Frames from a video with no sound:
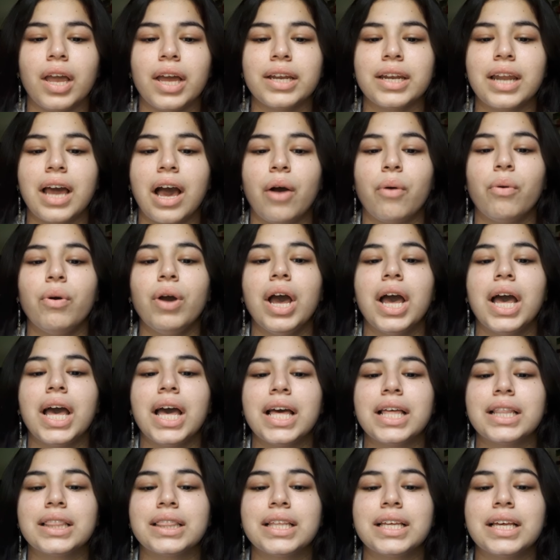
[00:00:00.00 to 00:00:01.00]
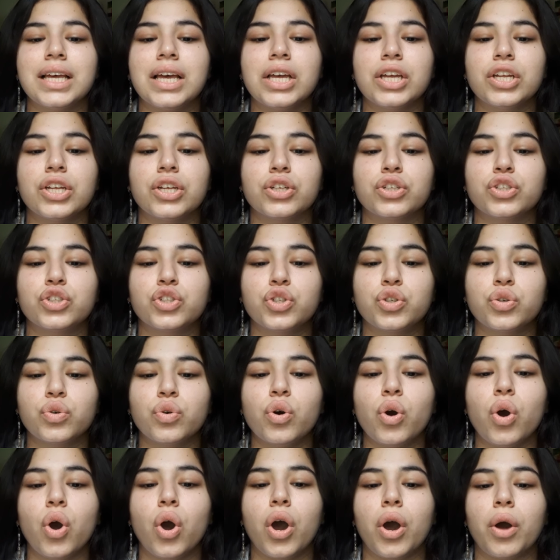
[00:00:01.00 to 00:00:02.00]
Now, the
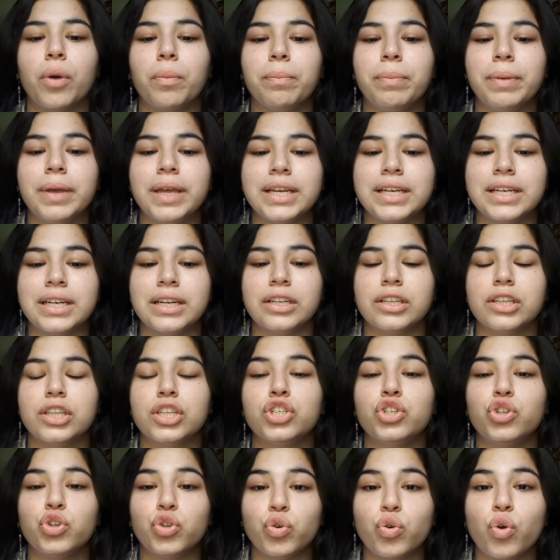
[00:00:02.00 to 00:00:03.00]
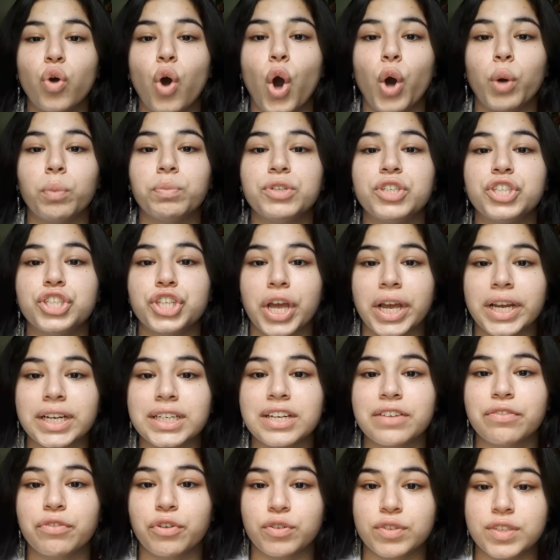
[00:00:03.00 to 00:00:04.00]
true
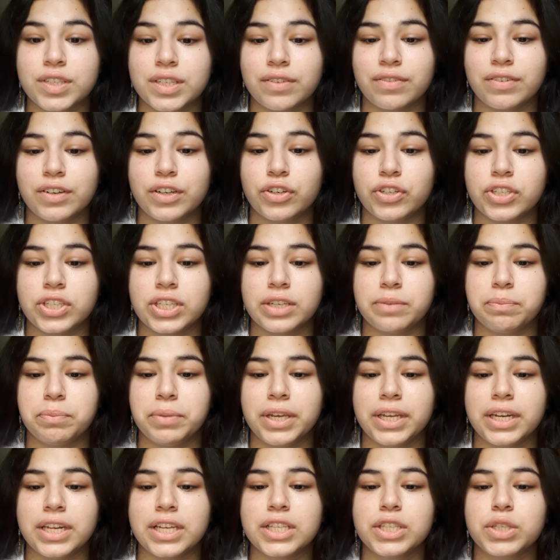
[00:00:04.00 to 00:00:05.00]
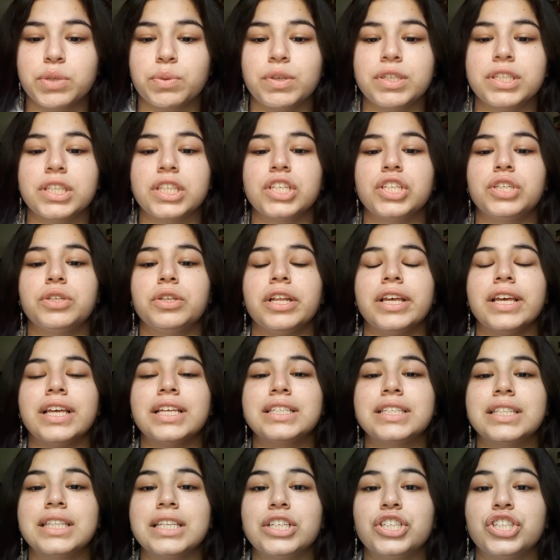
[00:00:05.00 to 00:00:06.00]
objective of civil disobedience
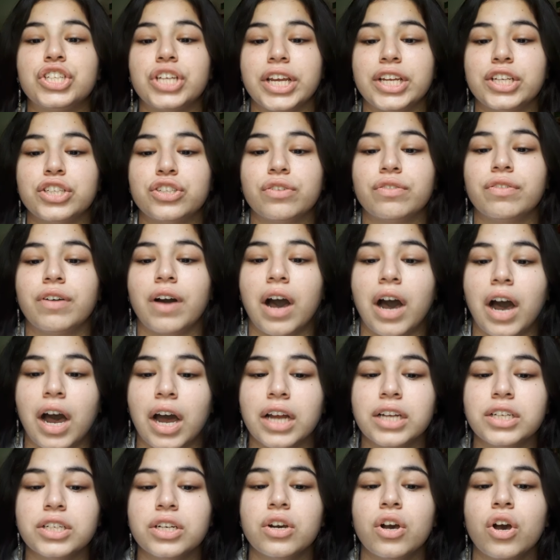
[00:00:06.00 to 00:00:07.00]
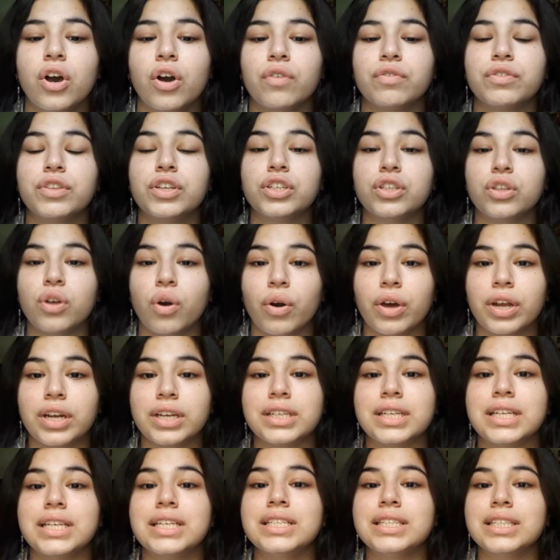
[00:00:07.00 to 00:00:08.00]
is the change of heart of the
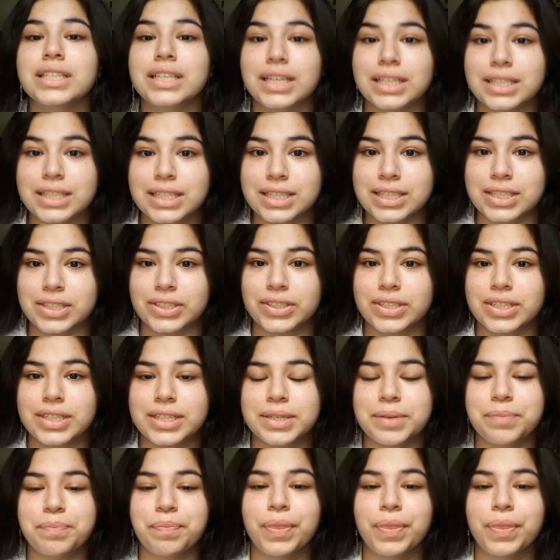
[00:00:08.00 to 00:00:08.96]
authorities concerned.